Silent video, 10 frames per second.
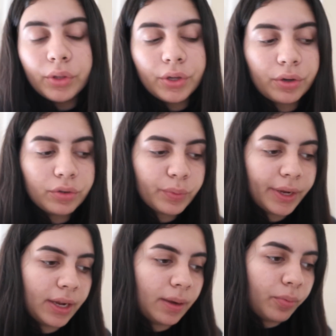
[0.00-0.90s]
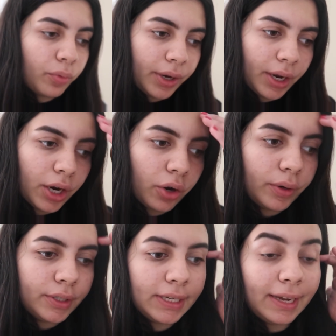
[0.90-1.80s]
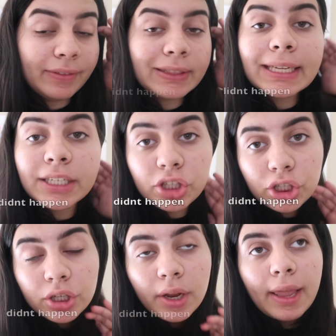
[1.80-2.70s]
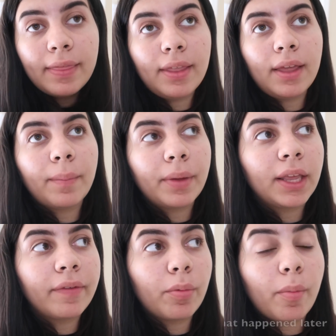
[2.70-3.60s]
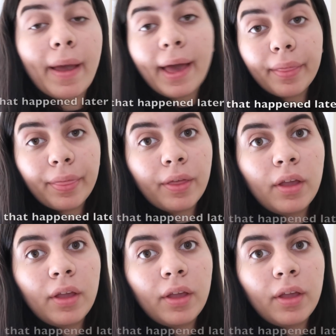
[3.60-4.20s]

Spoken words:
When the girls wake up, we are going to have lunch, and then I'm gonna give them a bath.